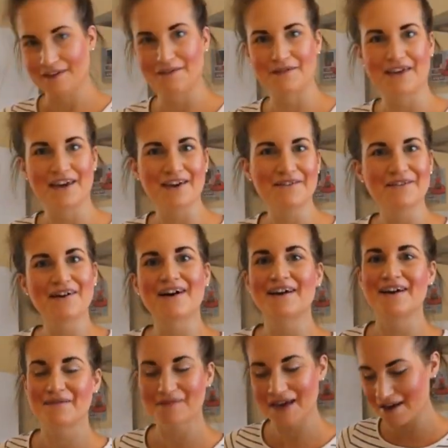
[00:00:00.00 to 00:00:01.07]
There we go,
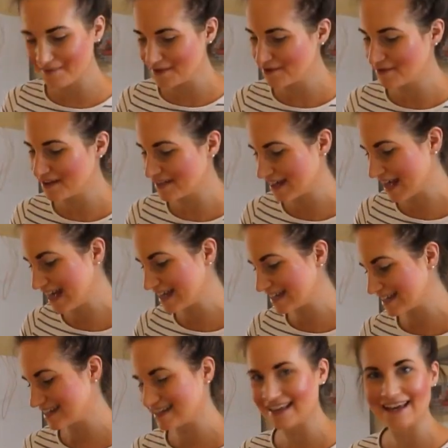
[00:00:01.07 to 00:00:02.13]
I'm happy with that.
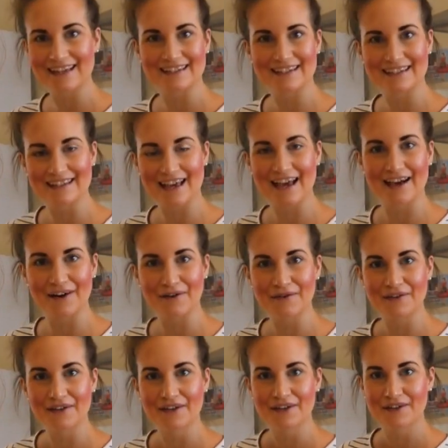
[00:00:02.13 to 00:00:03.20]
That is how
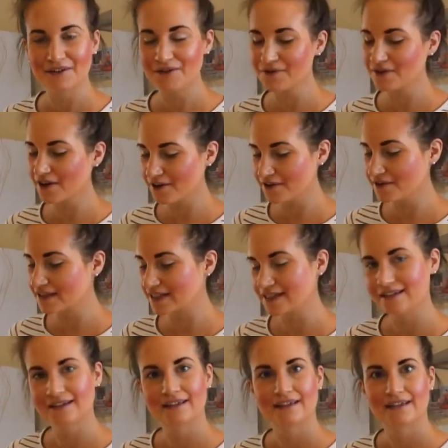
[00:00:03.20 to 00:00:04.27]
you coat
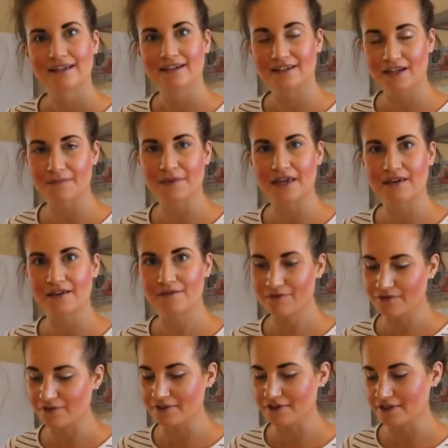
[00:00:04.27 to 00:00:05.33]
a dummy in
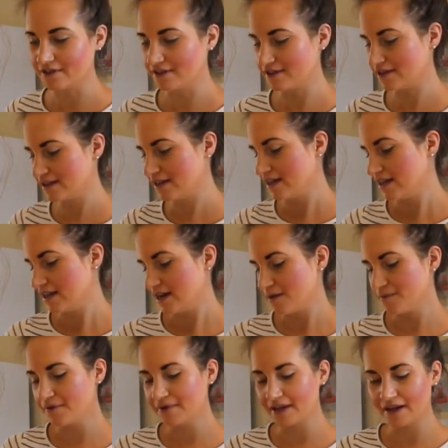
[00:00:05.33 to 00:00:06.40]
fondant. I'm
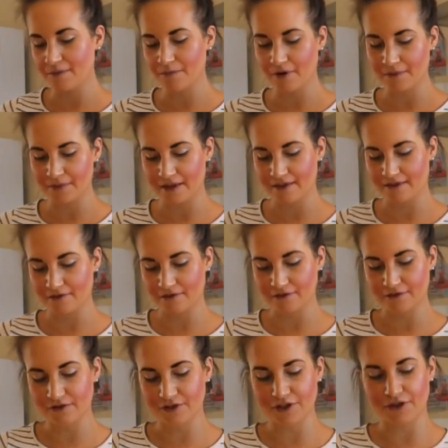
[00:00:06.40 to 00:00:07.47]
probably going to pop this
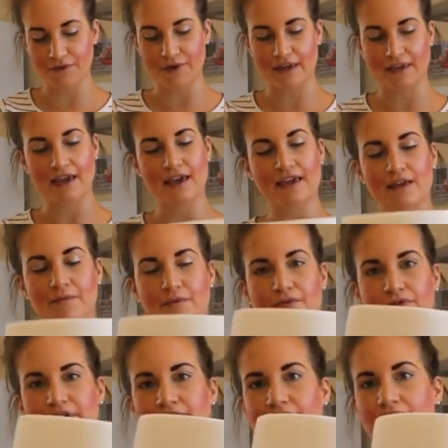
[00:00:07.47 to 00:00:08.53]
onto a cake
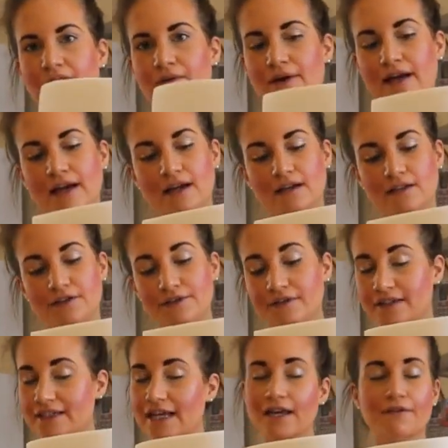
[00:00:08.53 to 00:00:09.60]
board now, and you
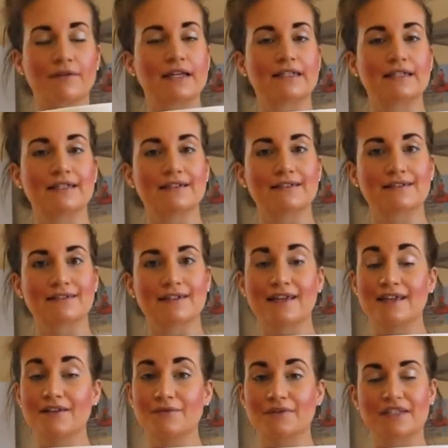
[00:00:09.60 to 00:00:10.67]
can decorate it
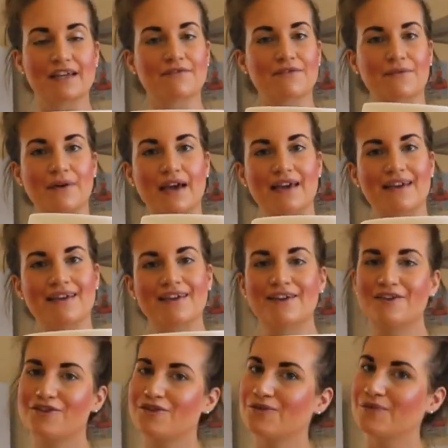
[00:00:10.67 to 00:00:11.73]
in whatever way
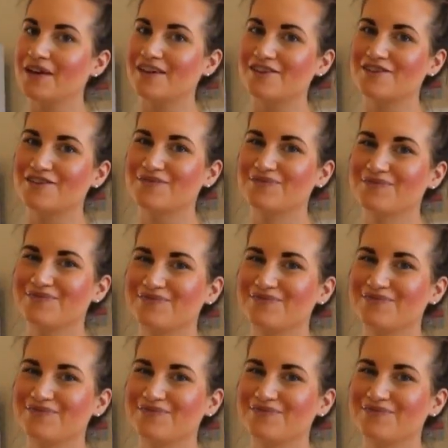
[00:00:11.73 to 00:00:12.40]
you wish.